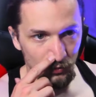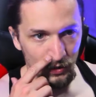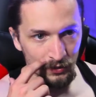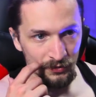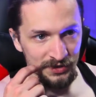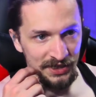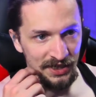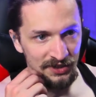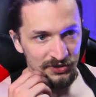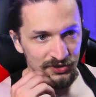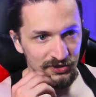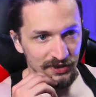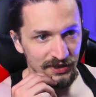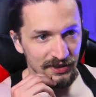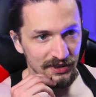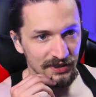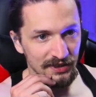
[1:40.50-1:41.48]
when I was
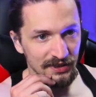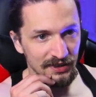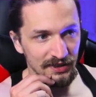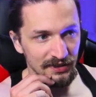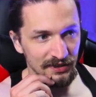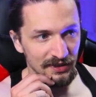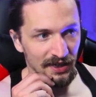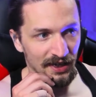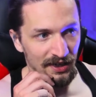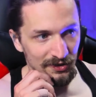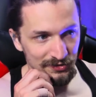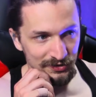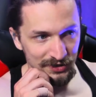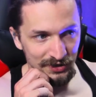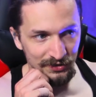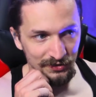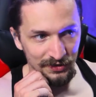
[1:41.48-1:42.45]
actually in the
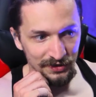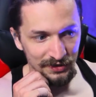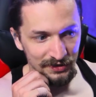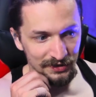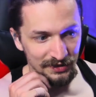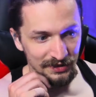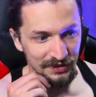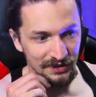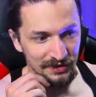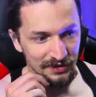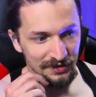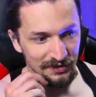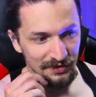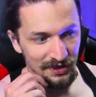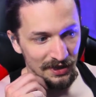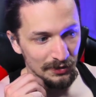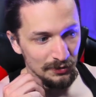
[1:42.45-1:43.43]
housing unit
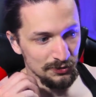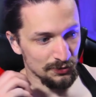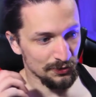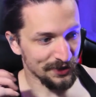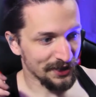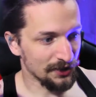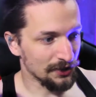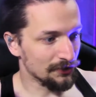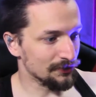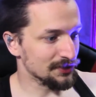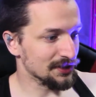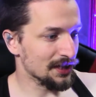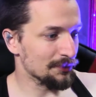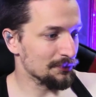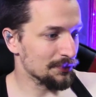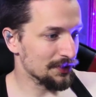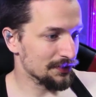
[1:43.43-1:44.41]
that I was working
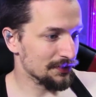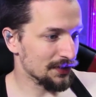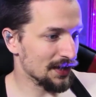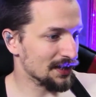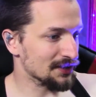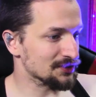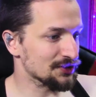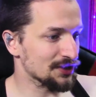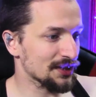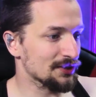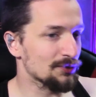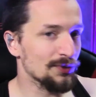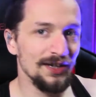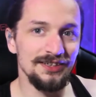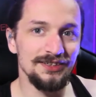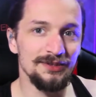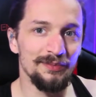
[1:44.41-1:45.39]
overtime with, I actually had to
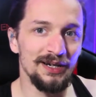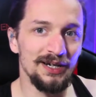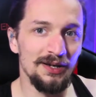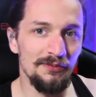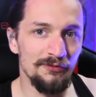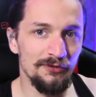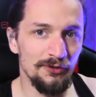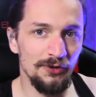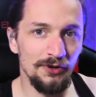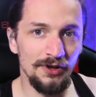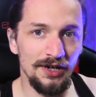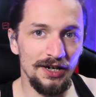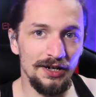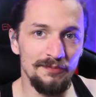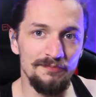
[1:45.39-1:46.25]
write somebody up for,